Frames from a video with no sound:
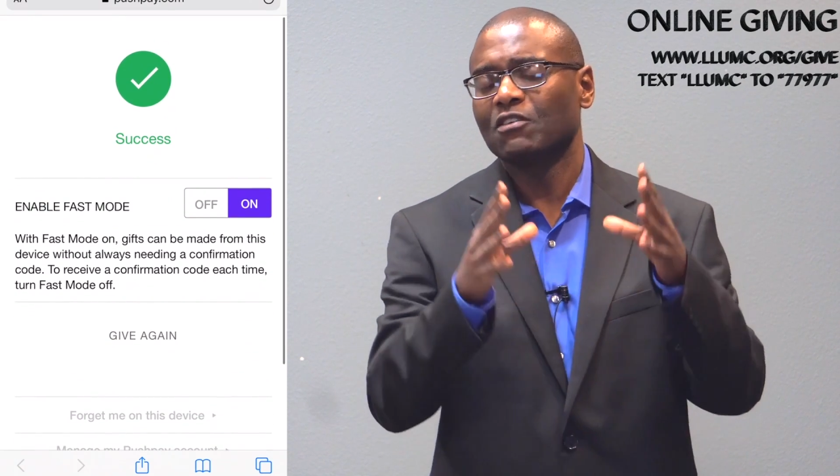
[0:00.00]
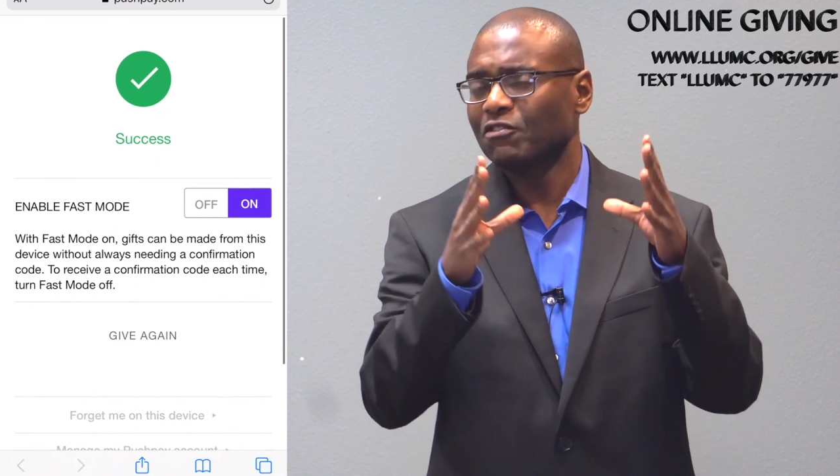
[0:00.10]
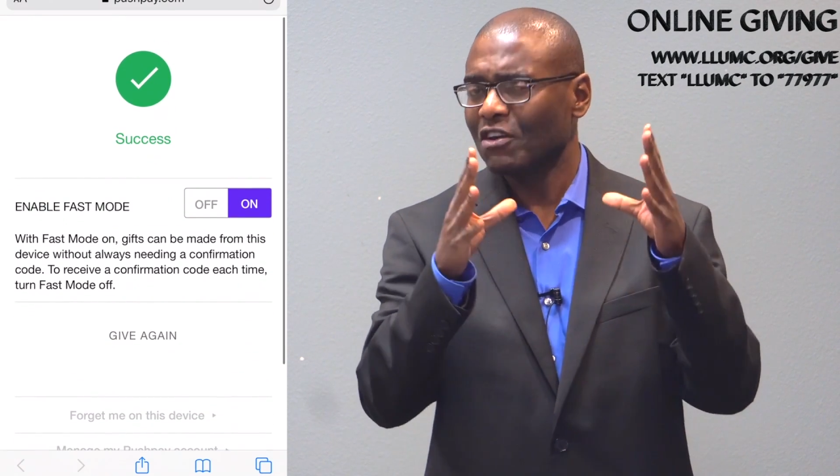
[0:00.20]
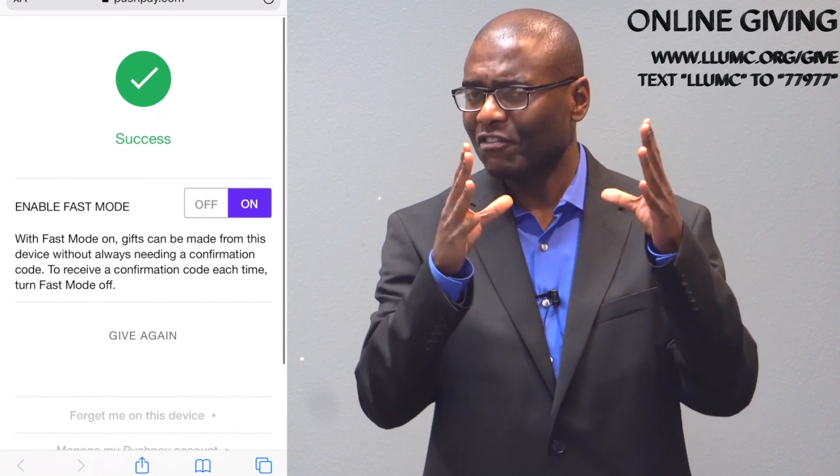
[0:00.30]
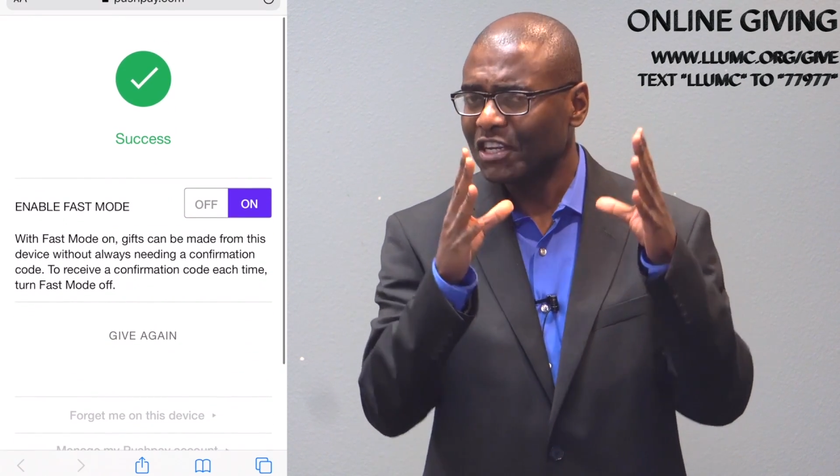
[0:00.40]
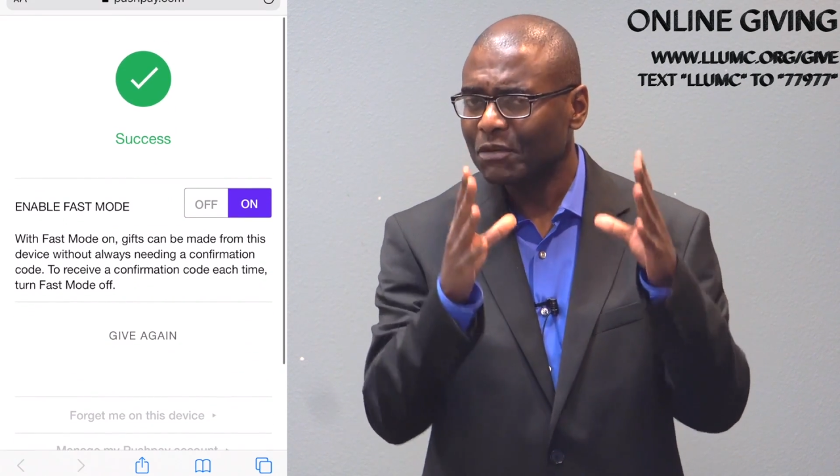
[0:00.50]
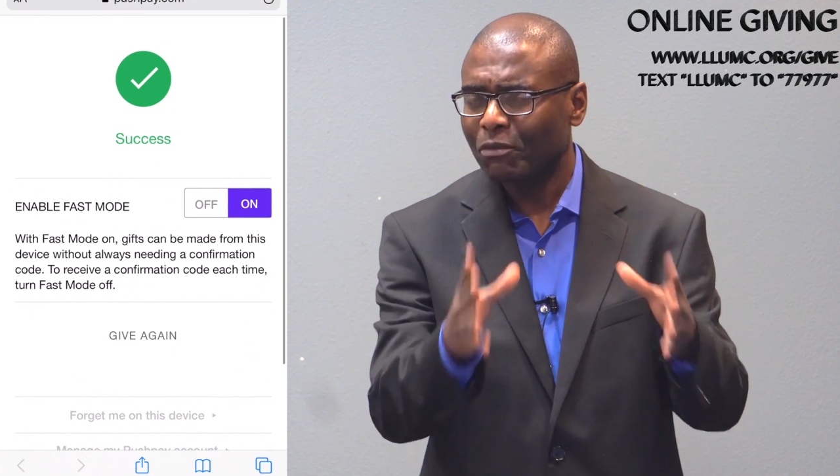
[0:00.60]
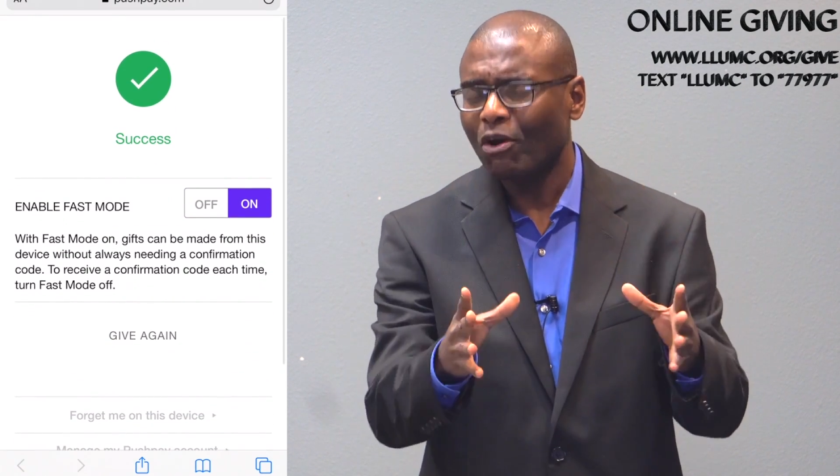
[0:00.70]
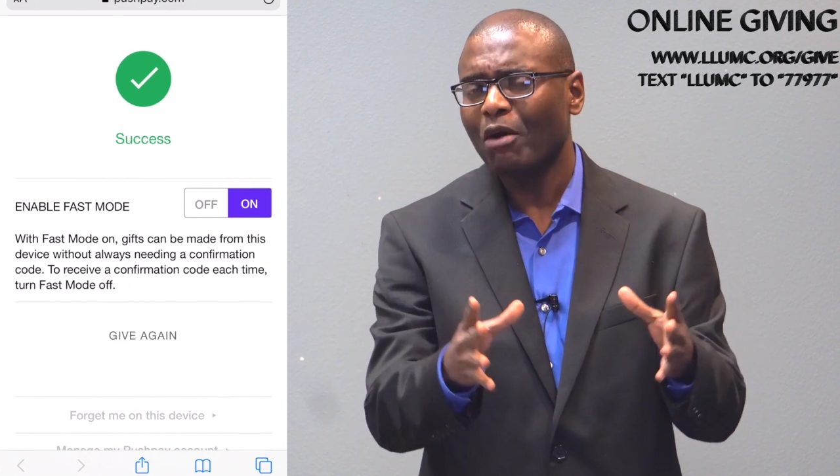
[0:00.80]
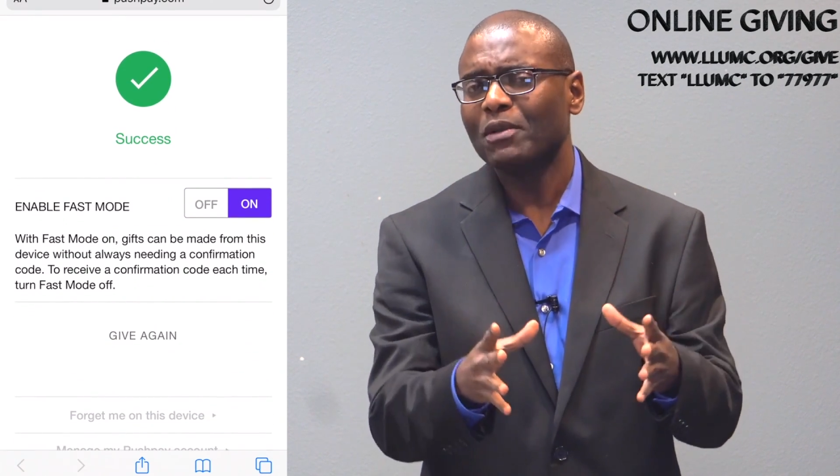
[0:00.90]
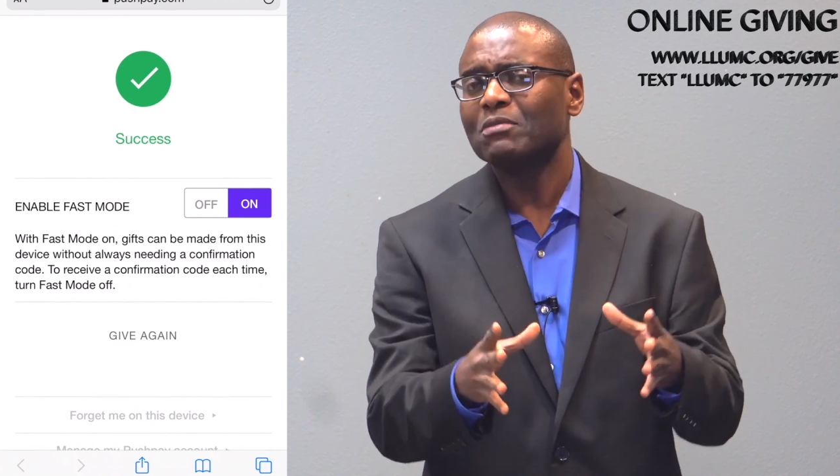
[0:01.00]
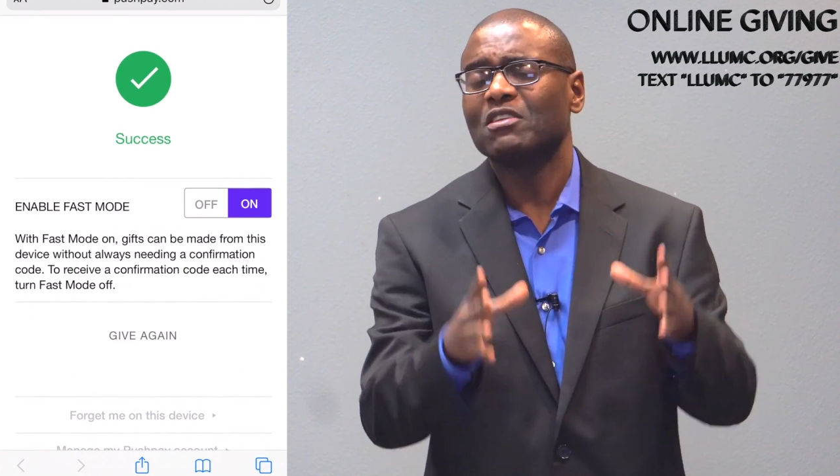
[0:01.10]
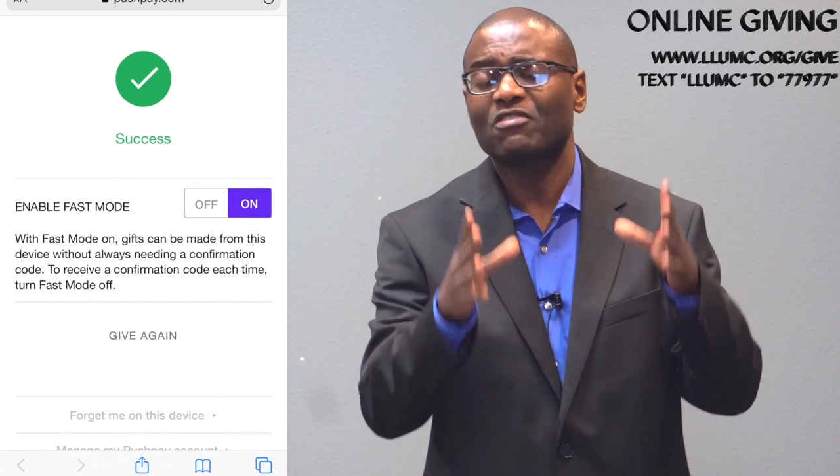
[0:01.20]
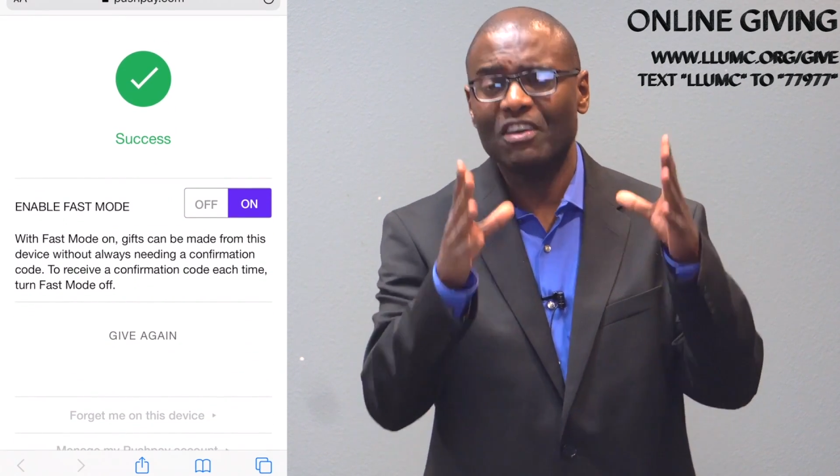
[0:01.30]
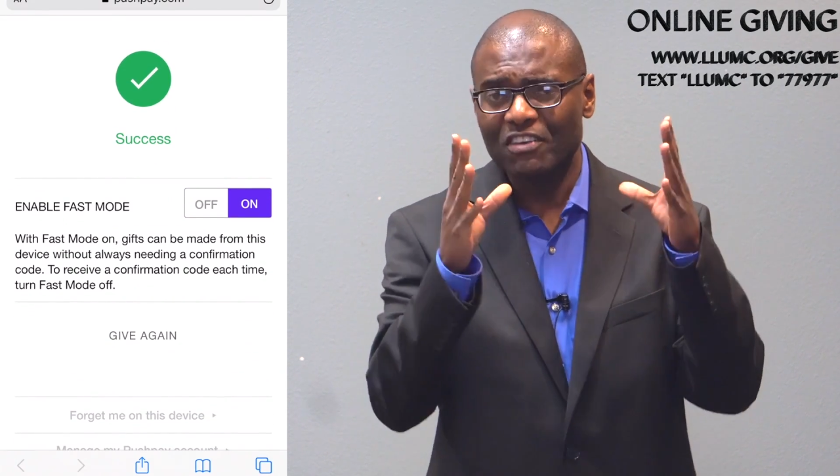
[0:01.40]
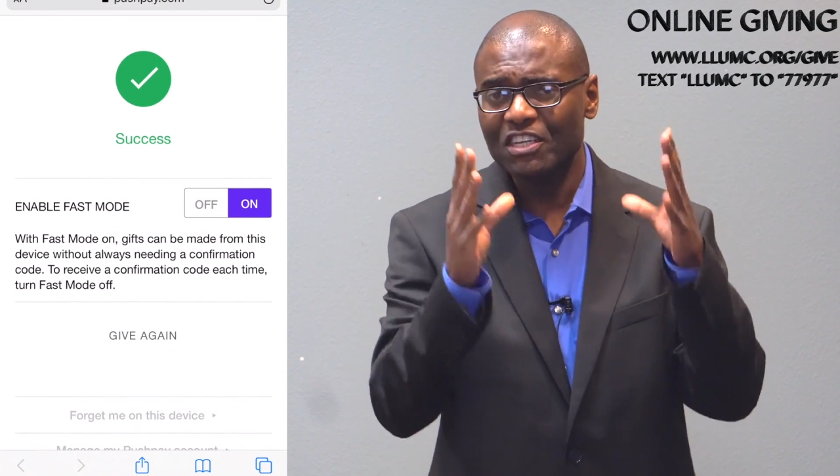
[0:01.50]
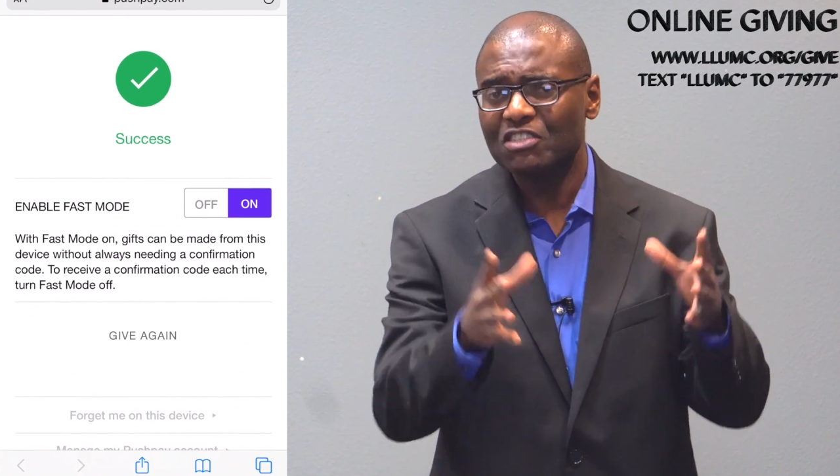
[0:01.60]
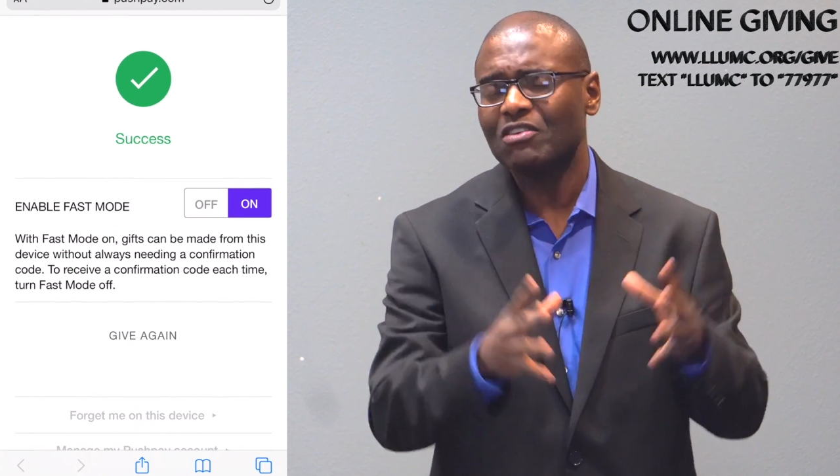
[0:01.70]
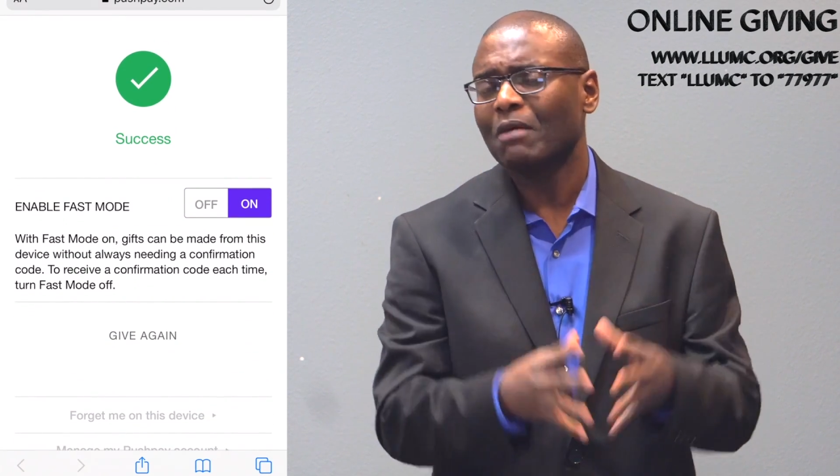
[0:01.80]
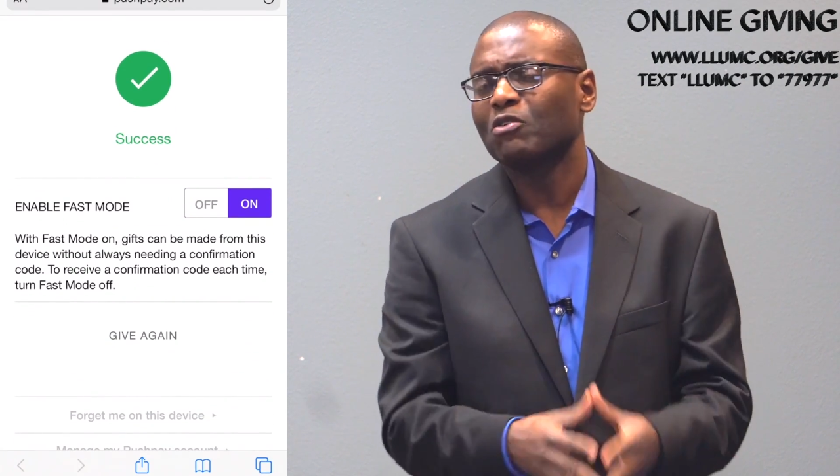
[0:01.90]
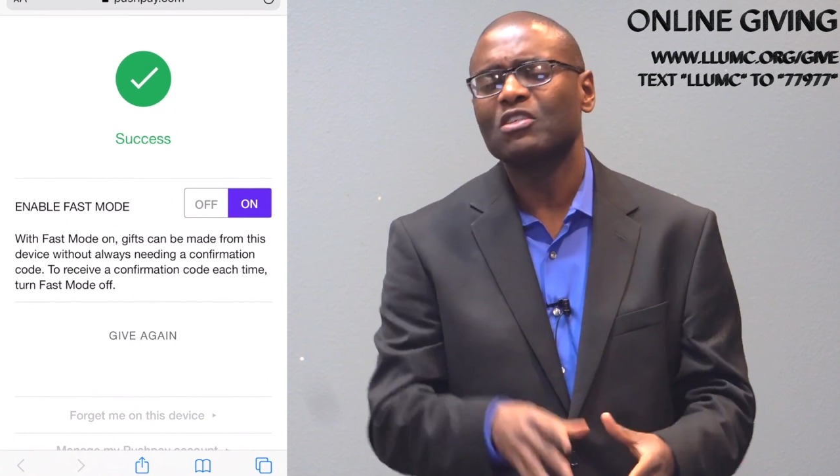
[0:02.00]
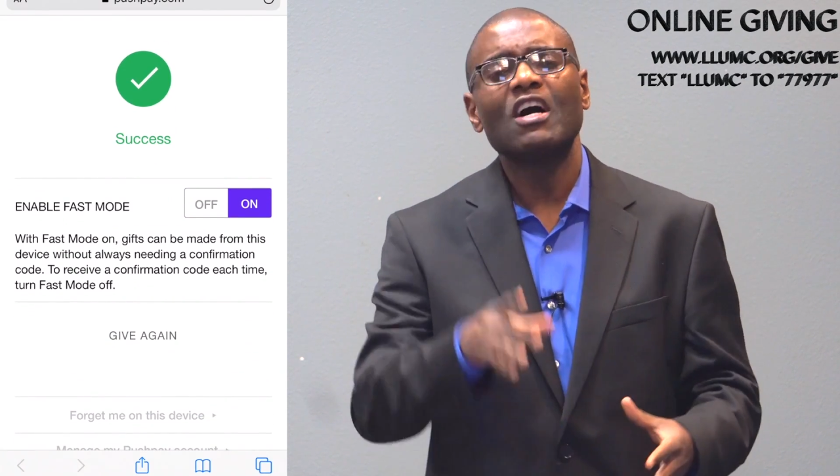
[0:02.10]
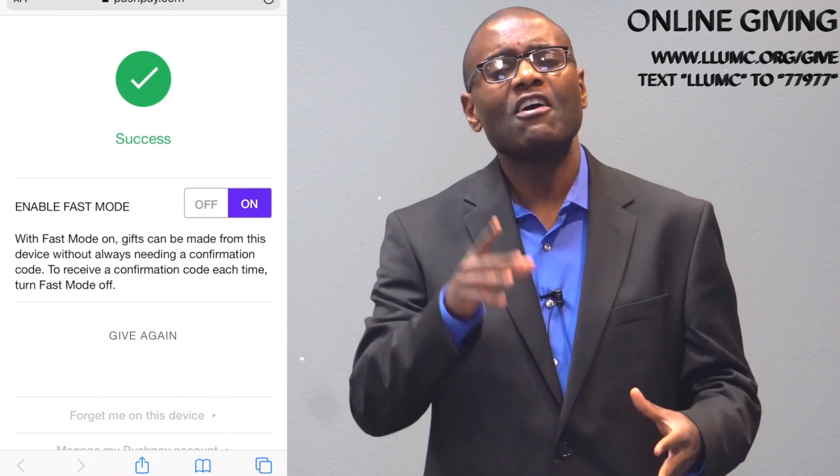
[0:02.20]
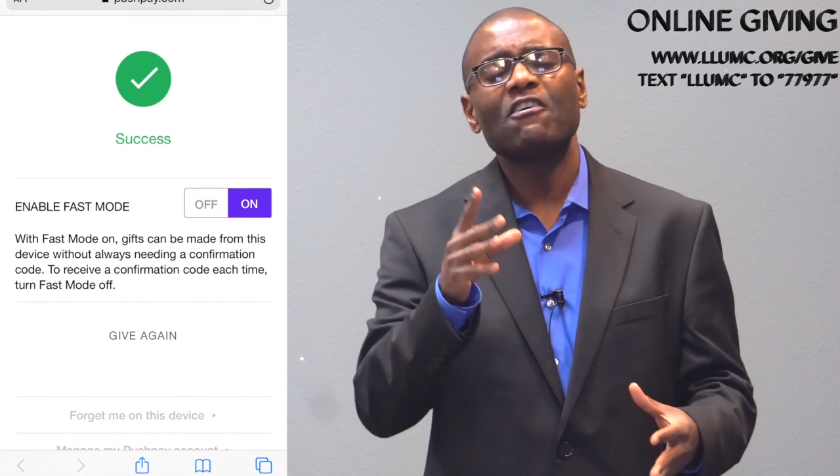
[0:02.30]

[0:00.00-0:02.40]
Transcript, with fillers: if you have any problems, if you have any trouble,